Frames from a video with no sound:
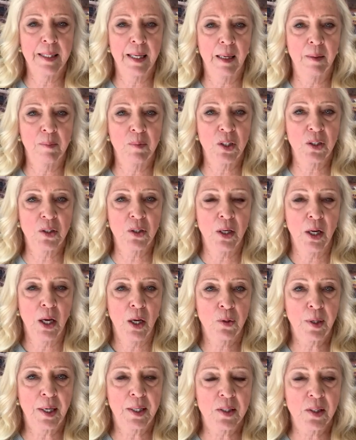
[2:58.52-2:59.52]
just
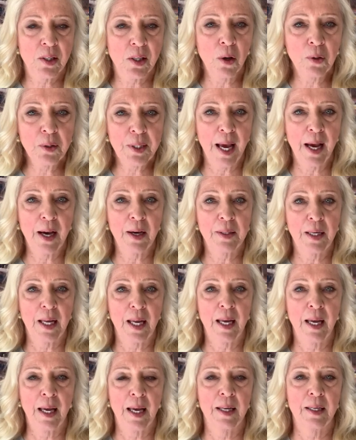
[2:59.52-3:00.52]
tried to slow down,
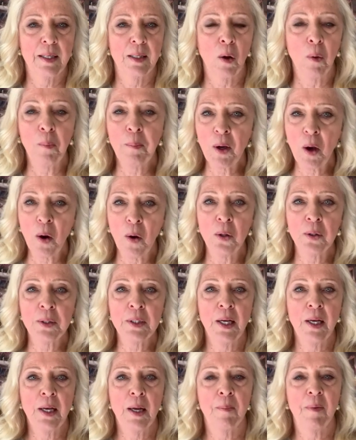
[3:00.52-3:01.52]
and lo and behold,
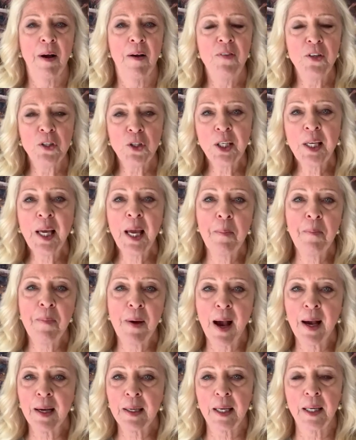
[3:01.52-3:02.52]
my vision came
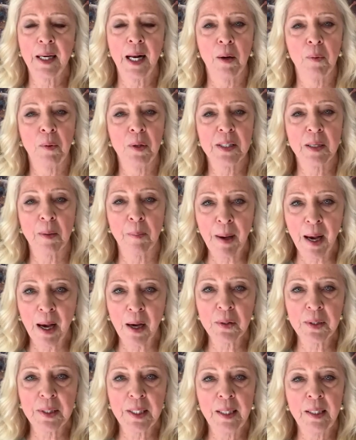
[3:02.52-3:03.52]
back, and I was
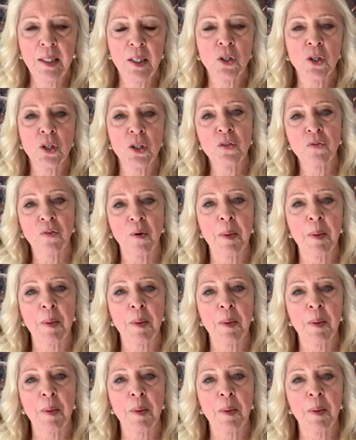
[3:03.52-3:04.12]
about 10 inches from the